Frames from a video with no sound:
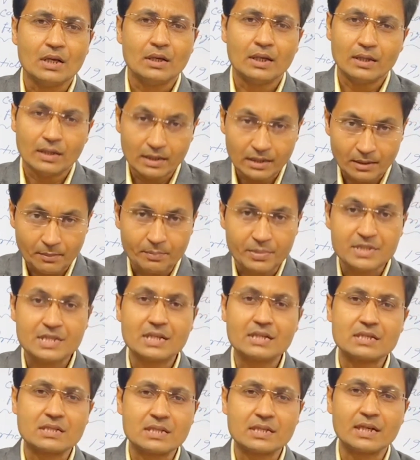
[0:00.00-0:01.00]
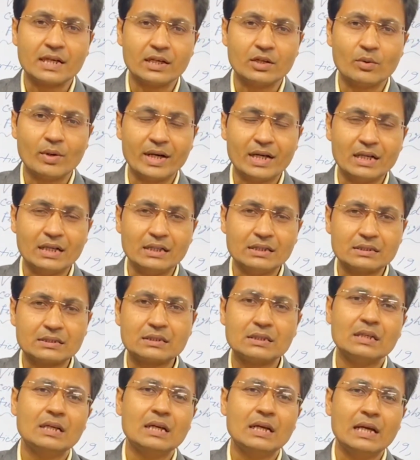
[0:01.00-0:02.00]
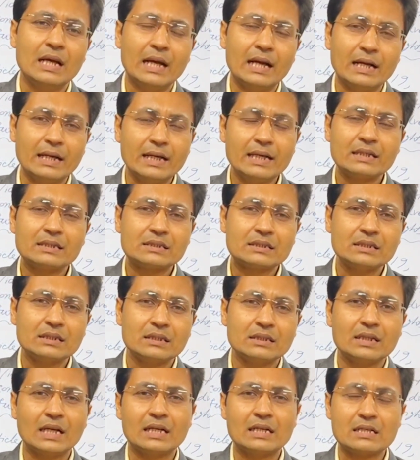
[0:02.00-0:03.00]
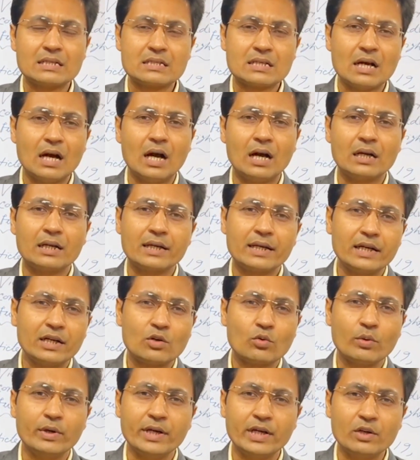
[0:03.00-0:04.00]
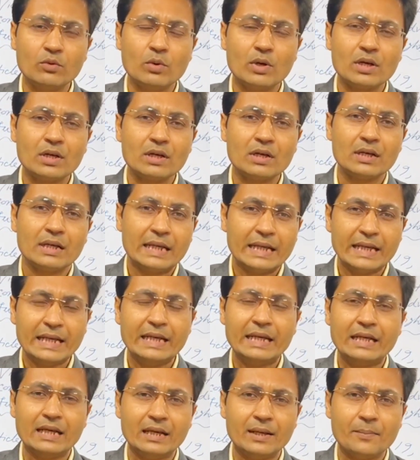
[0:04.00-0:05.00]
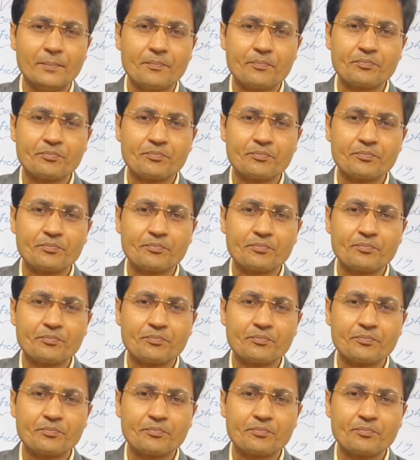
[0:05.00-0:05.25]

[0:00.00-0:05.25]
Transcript: in the present scenario at least. And next, that is Article 21A.